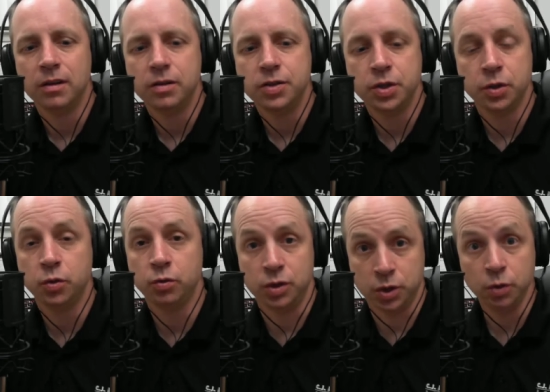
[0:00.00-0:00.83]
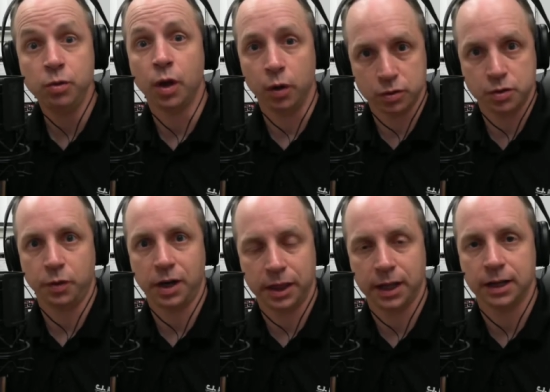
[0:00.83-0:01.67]
to do those three
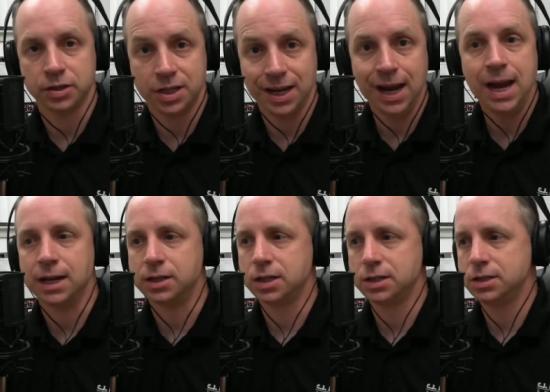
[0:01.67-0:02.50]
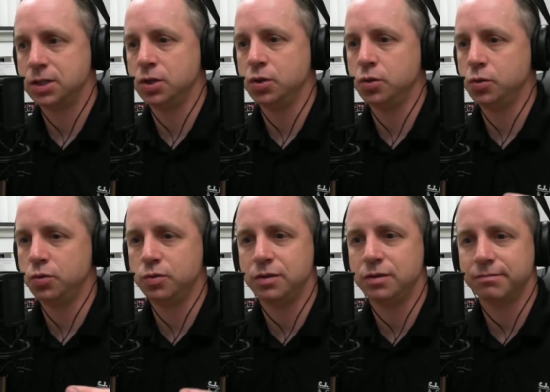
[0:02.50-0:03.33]
things, to eat,
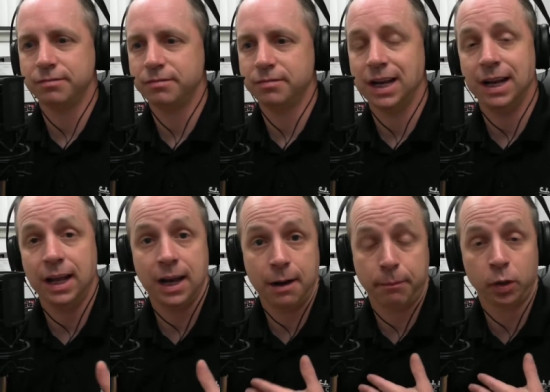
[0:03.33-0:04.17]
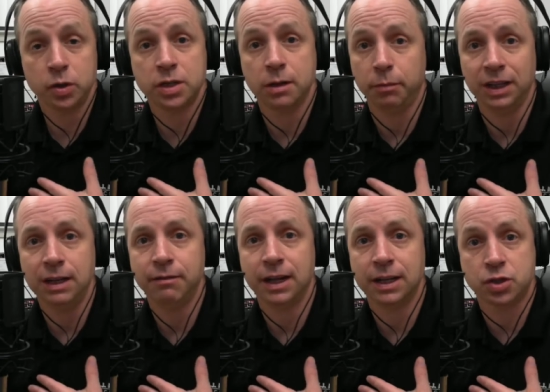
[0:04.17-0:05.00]
to and I personally believe
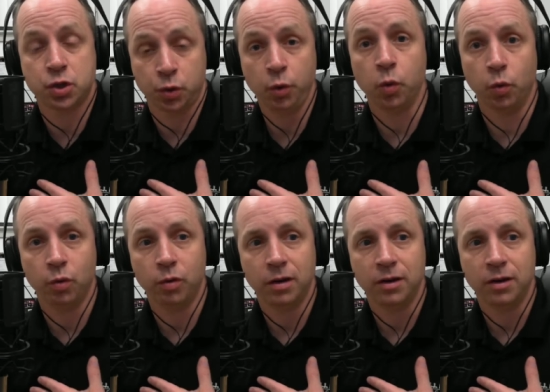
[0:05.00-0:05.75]
that's true.